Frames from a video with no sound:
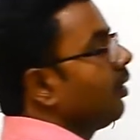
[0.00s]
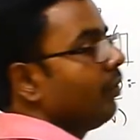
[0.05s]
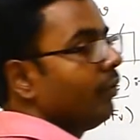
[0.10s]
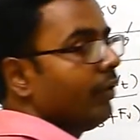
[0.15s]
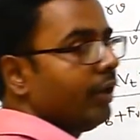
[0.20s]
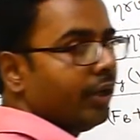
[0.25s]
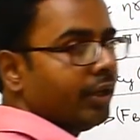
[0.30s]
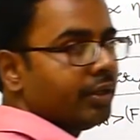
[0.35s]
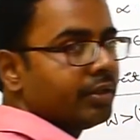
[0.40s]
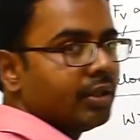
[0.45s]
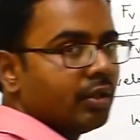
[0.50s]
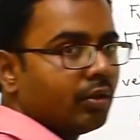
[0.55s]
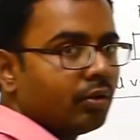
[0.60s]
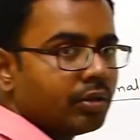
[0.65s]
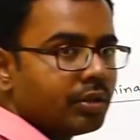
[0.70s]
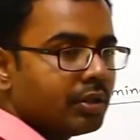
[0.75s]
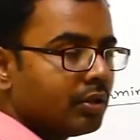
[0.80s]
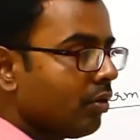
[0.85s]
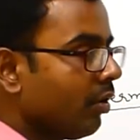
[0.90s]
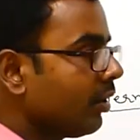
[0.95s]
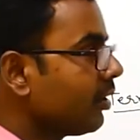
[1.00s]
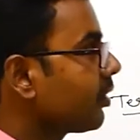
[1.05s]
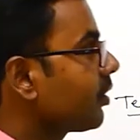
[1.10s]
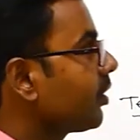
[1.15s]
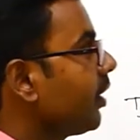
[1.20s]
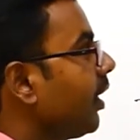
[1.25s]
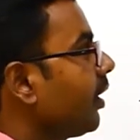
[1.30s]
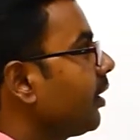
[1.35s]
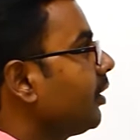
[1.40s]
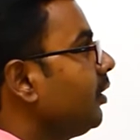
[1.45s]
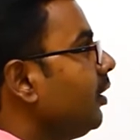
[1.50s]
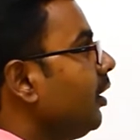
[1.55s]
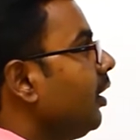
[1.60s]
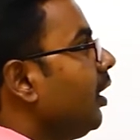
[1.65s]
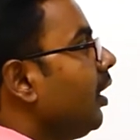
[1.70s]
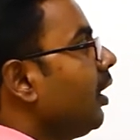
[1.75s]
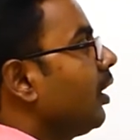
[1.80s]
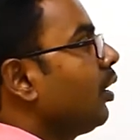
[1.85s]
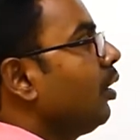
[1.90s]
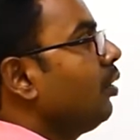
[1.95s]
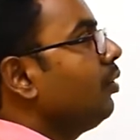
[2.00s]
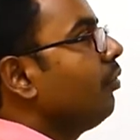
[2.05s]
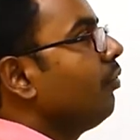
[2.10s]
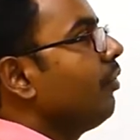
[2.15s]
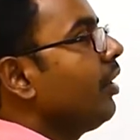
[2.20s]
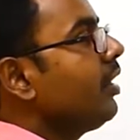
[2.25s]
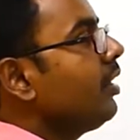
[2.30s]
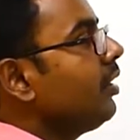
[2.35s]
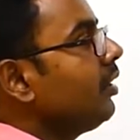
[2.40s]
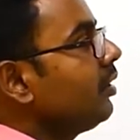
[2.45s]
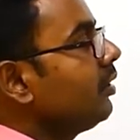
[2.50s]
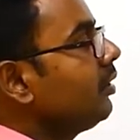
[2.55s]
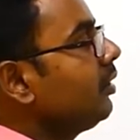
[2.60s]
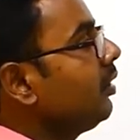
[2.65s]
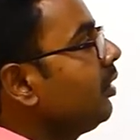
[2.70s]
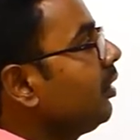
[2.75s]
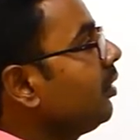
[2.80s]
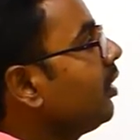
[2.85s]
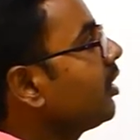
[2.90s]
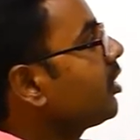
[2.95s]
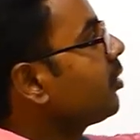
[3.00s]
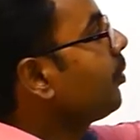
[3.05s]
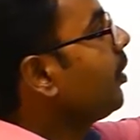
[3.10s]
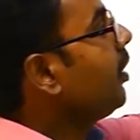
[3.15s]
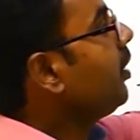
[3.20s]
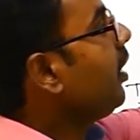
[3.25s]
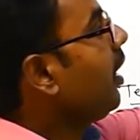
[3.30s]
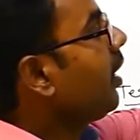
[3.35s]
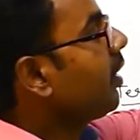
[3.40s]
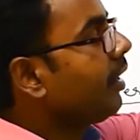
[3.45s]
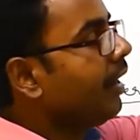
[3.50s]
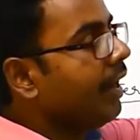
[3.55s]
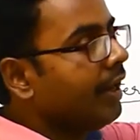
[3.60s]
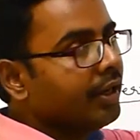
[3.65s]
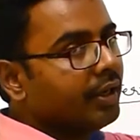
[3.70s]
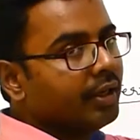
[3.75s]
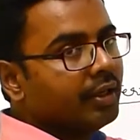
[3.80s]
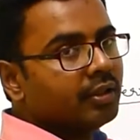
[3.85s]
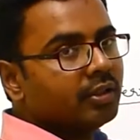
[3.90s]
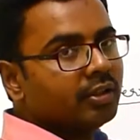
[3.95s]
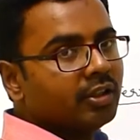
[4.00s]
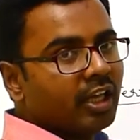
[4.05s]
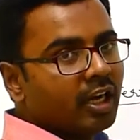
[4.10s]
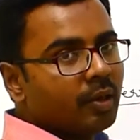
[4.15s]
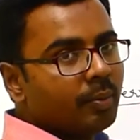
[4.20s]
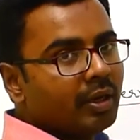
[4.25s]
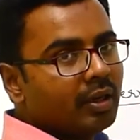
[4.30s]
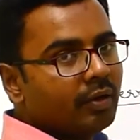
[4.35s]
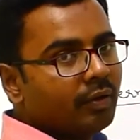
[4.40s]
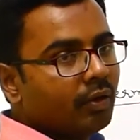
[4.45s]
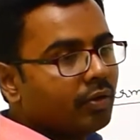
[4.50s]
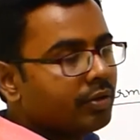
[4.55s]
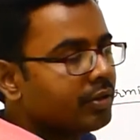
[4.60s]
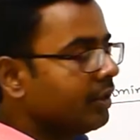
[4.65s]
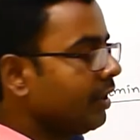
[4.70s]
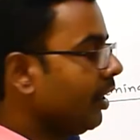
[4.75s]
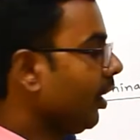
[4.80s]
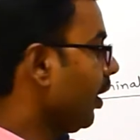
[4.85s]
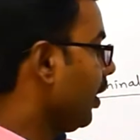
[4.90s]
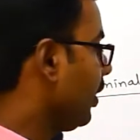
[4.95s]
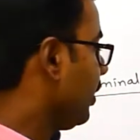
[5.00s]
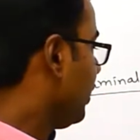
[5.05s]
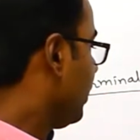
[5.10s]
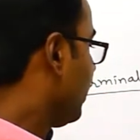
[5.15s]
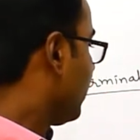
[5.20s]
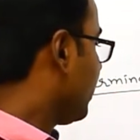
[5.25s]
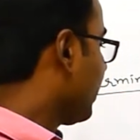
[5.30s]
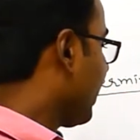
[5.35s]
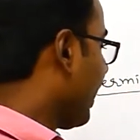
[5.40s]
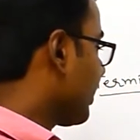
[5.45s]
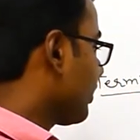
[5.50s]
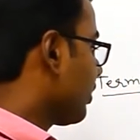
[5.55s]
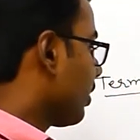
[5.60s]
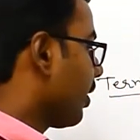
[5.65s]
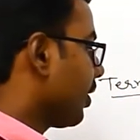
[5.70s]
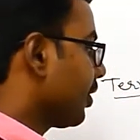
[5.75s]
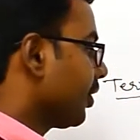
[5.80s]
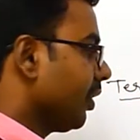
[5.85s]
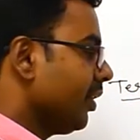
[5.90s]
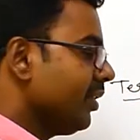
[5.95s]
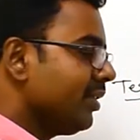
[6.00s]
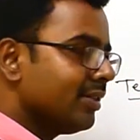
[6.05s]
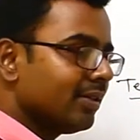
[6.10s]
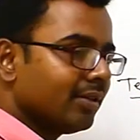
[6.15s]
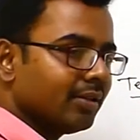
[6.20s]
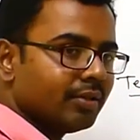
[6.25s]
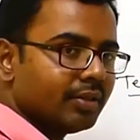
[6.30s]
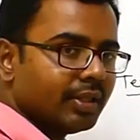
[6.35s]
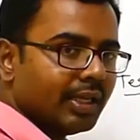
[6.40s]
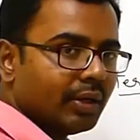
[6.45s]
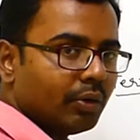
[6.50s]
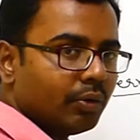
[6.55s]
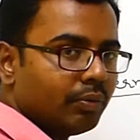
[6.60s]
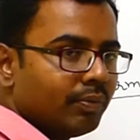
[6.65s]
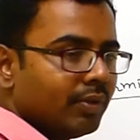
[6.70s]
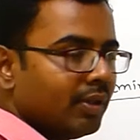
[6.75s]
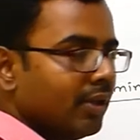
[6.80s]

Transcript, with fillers: Vt is equals to constant. Now when the sphere attained terminal velocity, then acceleration is zero.